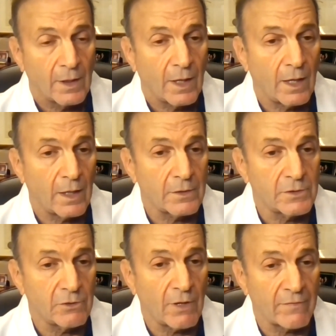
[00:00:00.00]

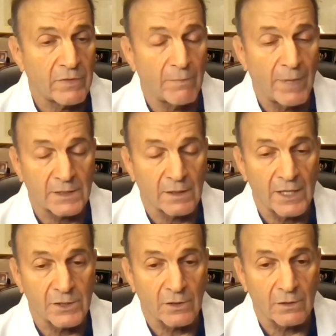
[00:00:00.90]
Do you have the best
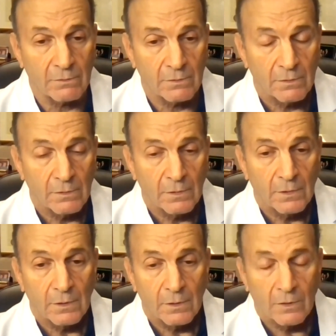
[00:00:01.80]
laser
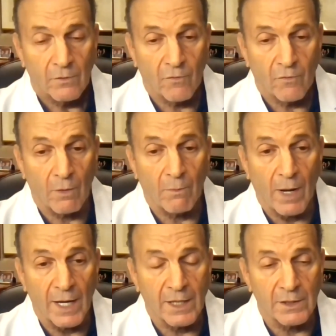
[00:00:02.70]
for
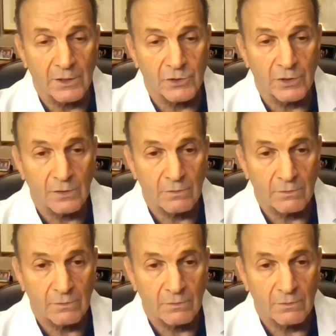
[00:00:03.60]
my condition?